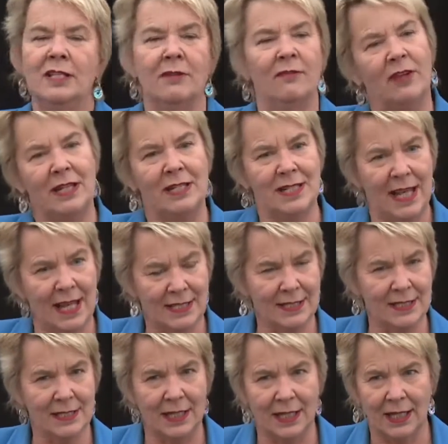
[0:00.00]
some
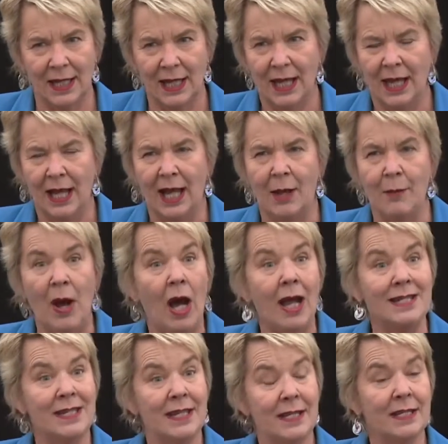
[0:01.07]
fantastic
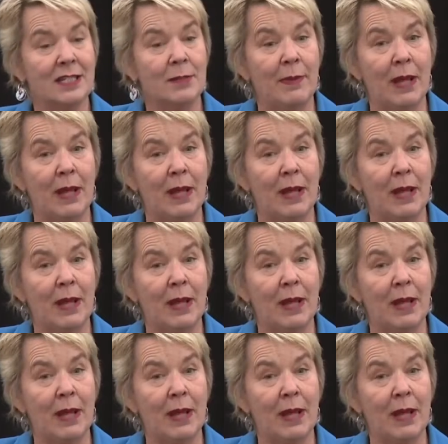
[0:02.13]
ideas